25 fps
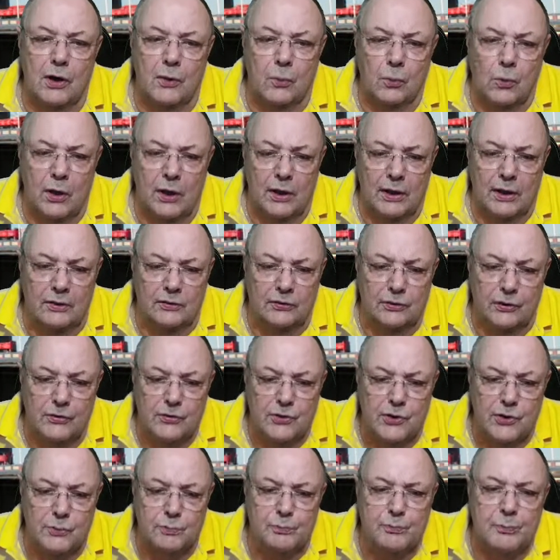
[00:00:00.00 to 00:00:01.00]
way. So
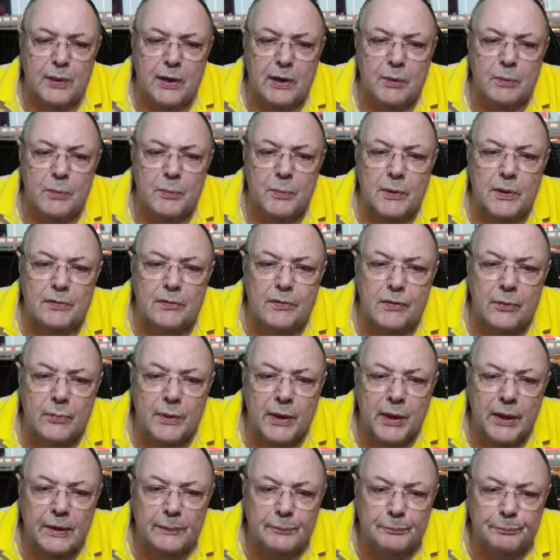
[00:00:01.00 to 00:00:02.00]
just bear with me for a
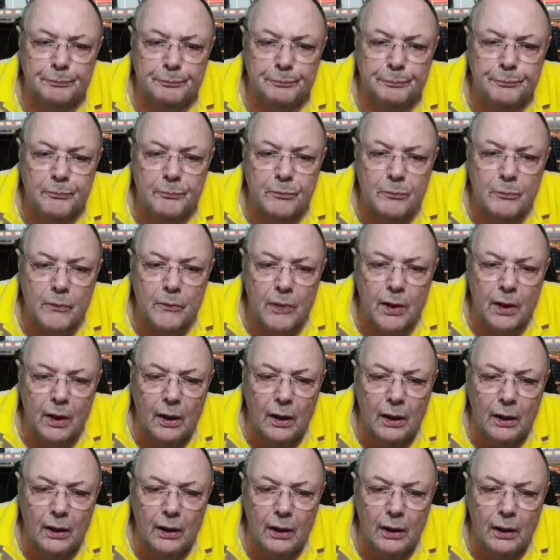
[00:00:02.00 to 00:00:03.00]
minute.
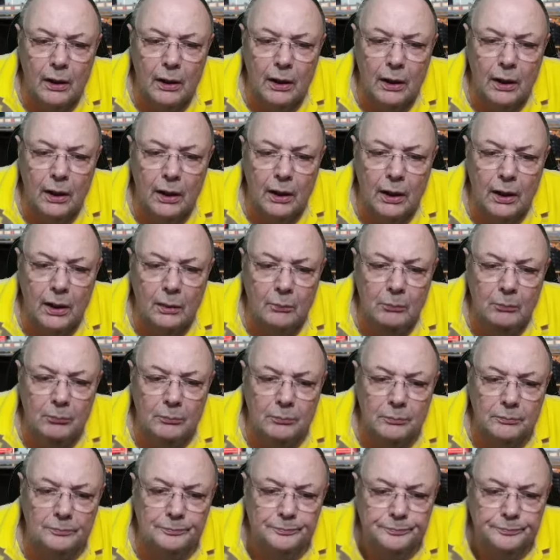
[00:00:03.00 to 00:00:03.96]
No,